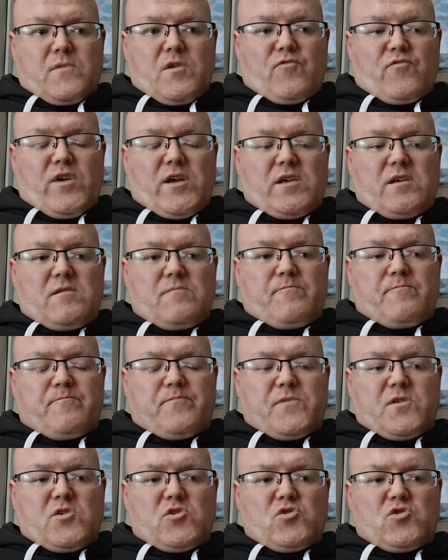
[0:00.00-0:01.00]
Right?
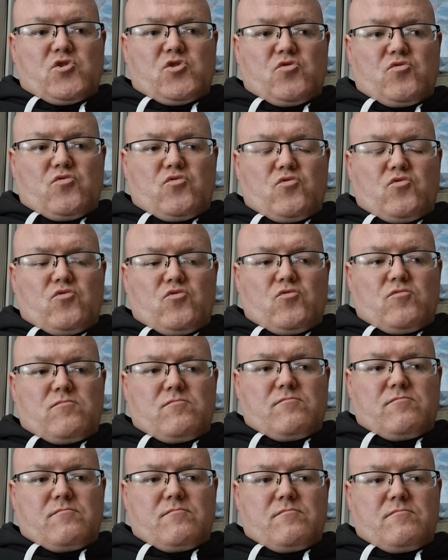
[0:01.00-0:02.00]
So,
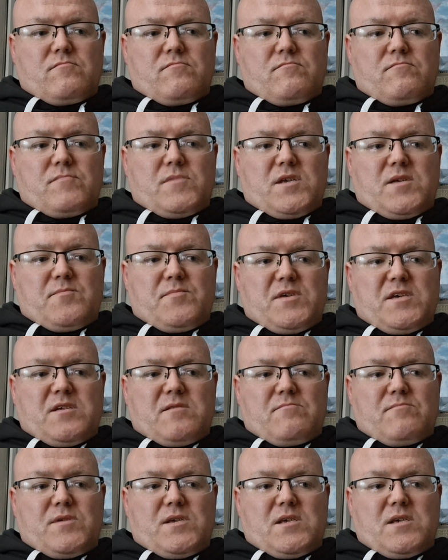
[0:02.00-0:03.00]
me
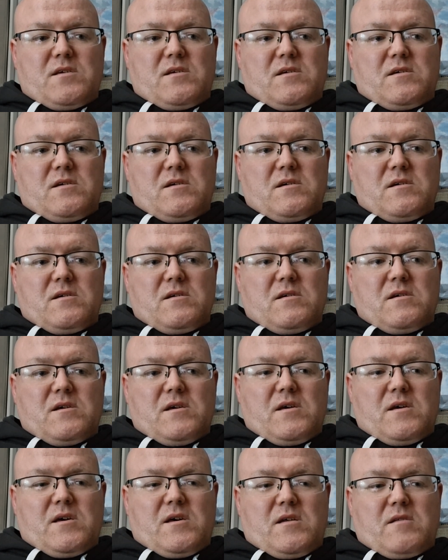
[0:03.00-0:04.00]
being me
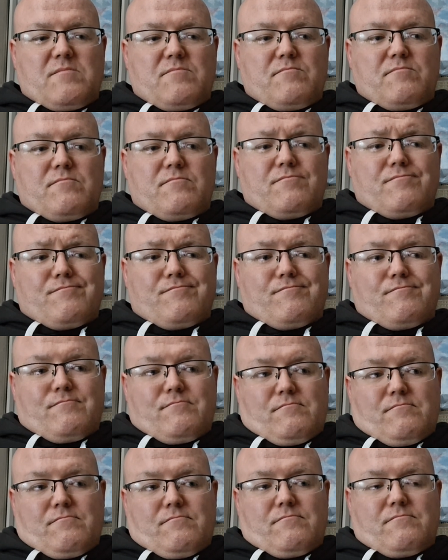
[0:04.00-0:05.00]
and
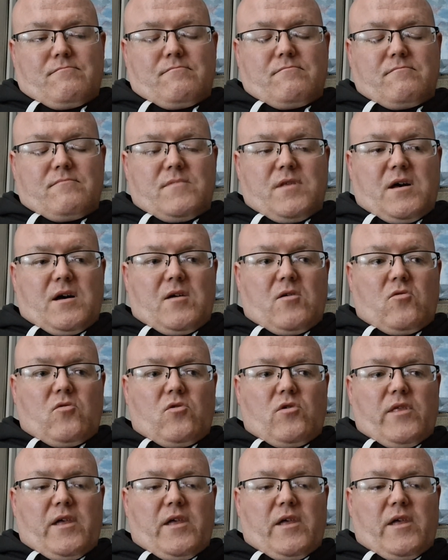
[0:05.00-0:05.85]
that,